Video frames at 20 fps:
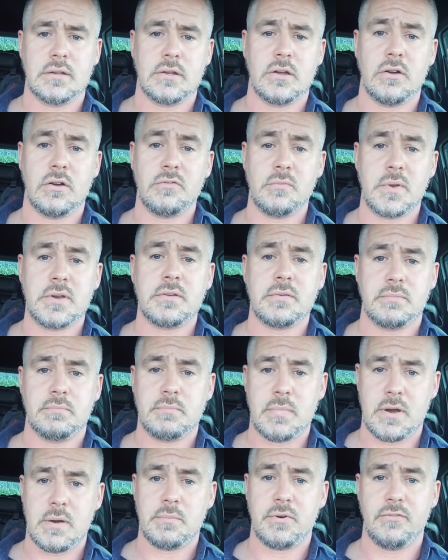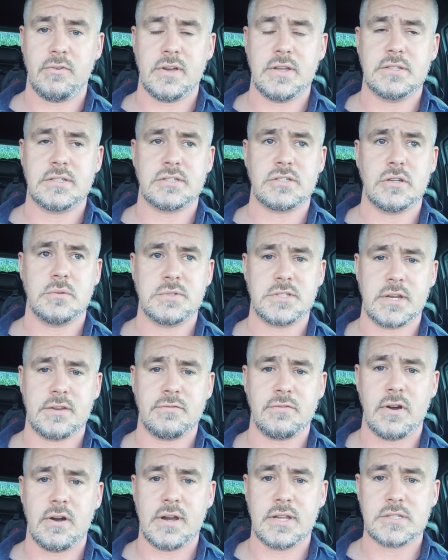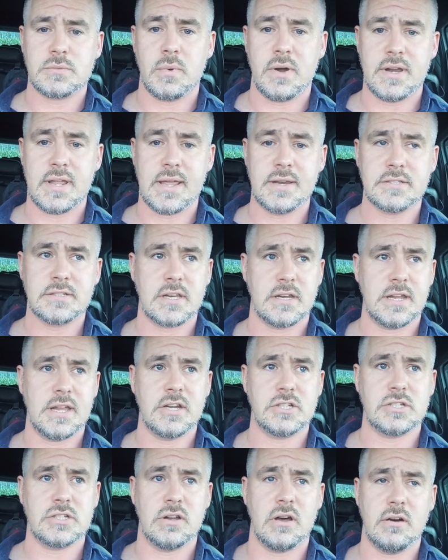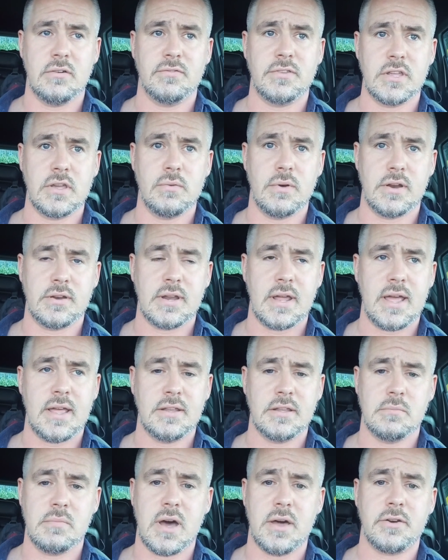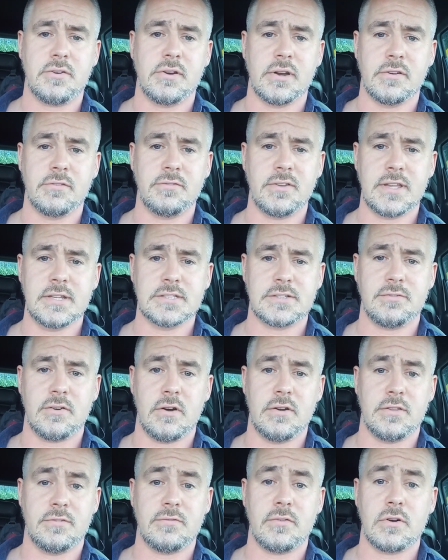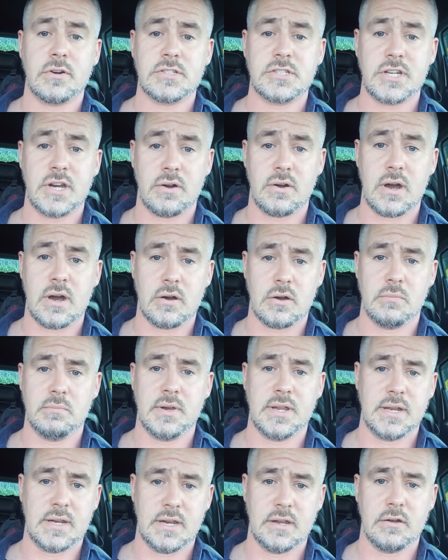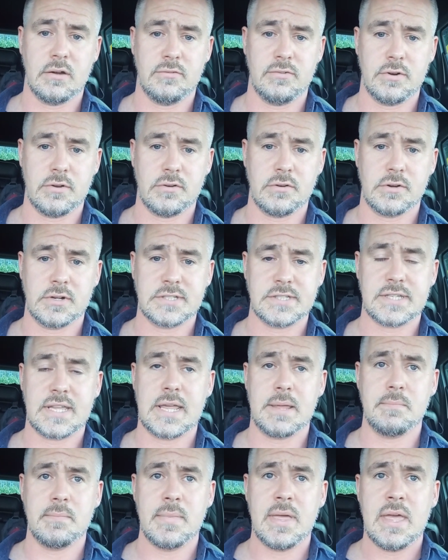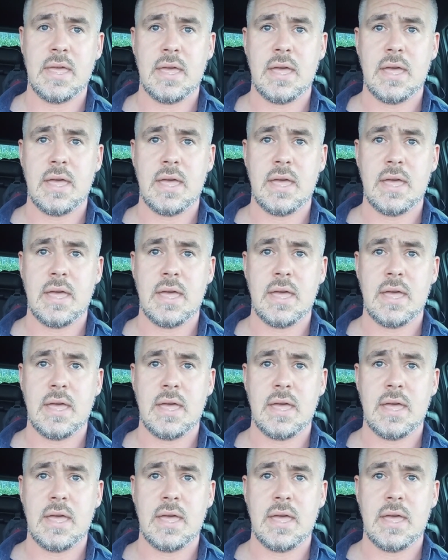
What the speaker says: government provides a subsidy for this, where the installation of the unit and the monitoring fees for the first year are completely covered under the scheme.